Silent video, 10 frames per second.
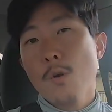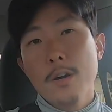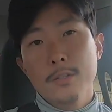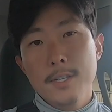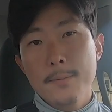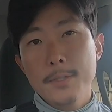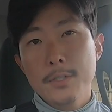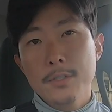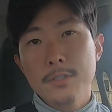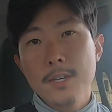water
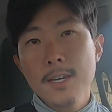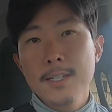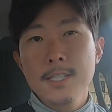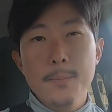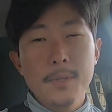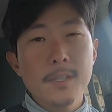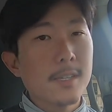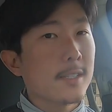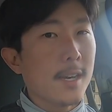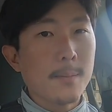temperatures. Typically
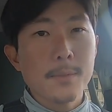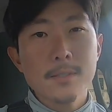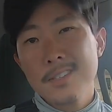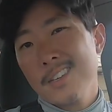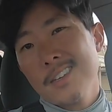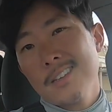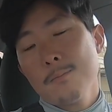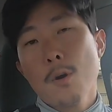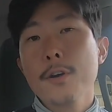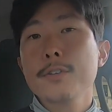this happens in
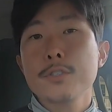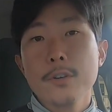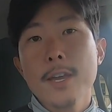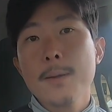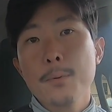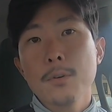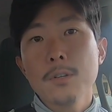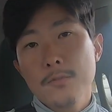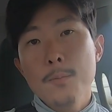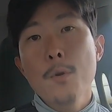March or
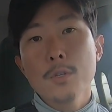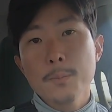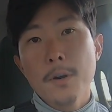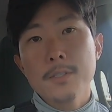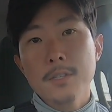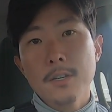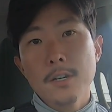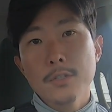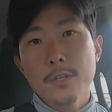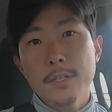April for most parts of the
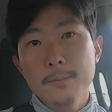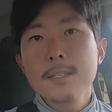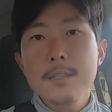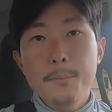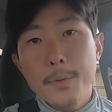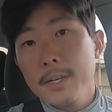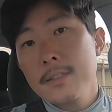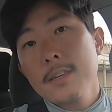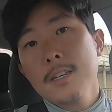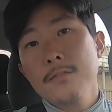country. The big
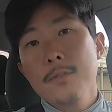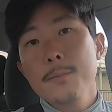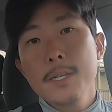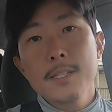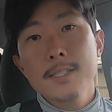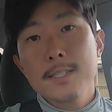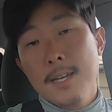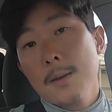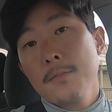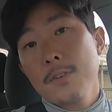thing for me this
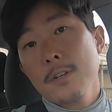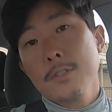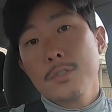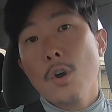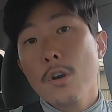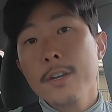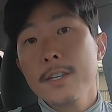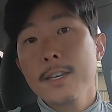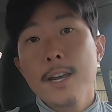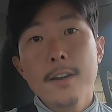time of year is
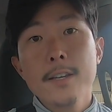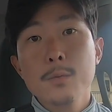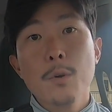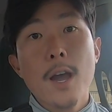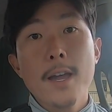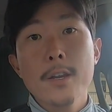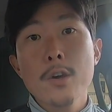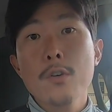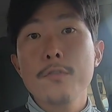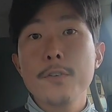targeting areas where I
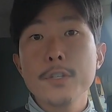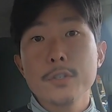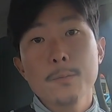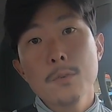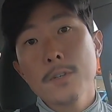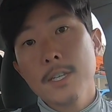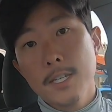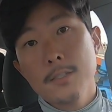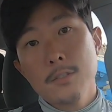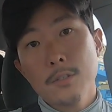know fish are moving
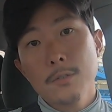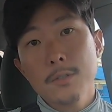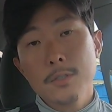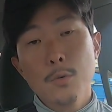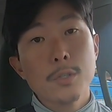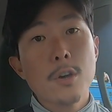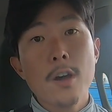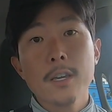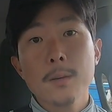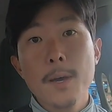into. So we're
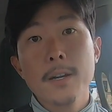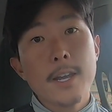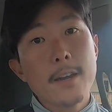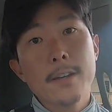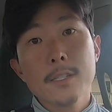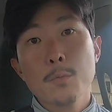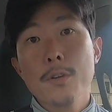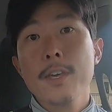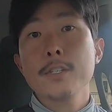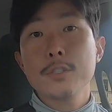talking about areas
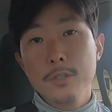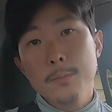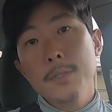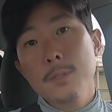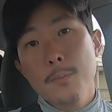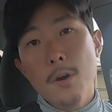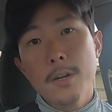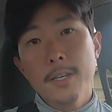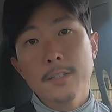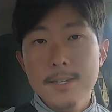where they should be
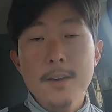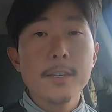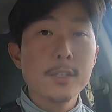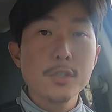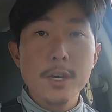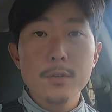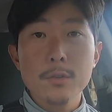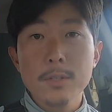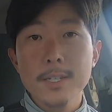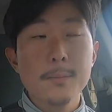spawning. Now in
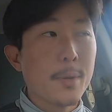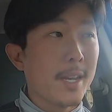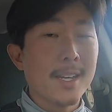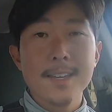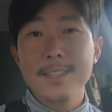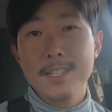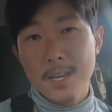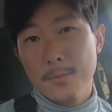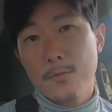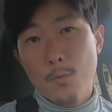general, and depending on the
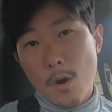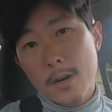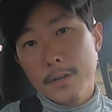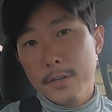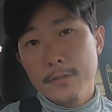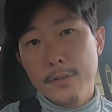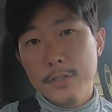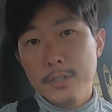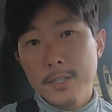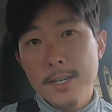type of water you're
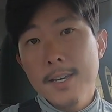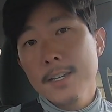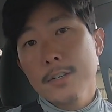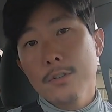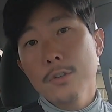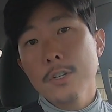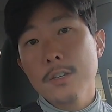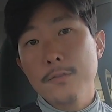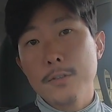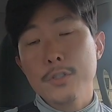fishing, you're
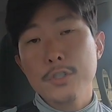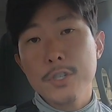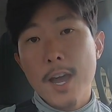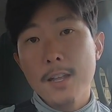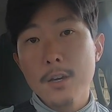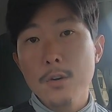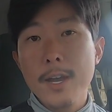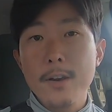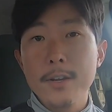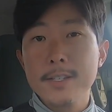looking for shallow
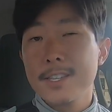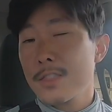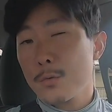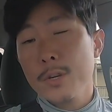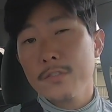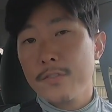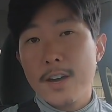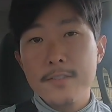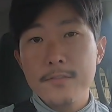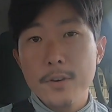areas 3 to
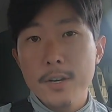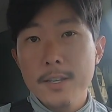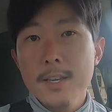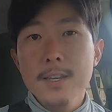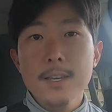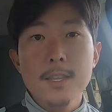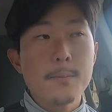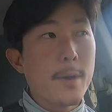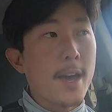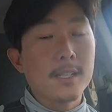5 foot in the
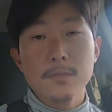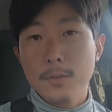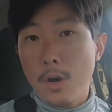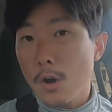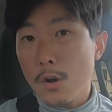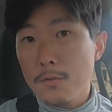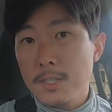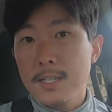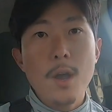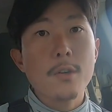backs of
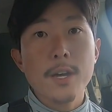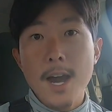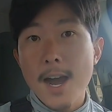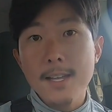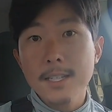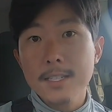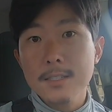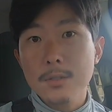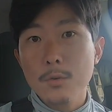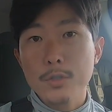coves, around
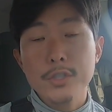islands, or